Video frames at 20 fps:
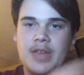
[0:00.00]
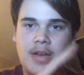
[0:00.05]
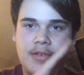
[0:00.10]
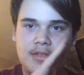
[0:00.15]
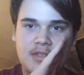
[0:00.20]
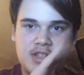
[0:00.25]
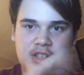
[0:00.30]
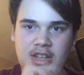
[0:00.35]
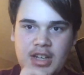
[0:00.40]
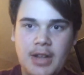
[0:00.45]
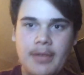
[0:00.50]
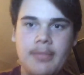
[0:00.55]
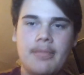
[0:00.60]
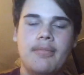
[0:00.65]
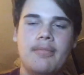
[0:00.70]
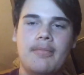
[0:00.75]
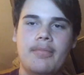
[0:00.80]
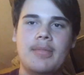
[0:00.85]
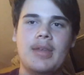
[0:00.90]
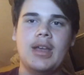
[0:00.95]
you haven't seen it,
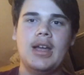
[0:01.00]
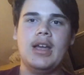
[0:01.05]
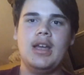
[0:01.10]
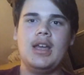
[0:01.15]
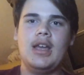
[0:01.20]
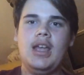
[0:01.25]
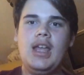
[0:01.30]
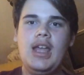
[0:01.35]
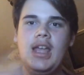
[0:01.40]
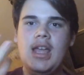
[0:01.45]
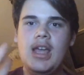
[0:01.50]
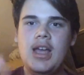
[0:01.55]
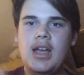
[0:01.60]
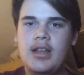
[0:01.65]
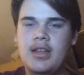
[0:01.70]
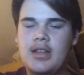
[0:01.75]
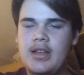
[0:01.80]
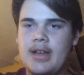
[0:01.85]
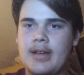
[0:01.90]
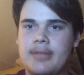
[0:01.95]

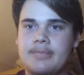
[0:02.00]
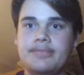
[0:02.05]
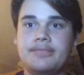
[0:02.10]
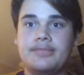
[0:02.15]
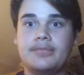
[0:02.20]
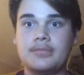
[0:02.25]
yeah.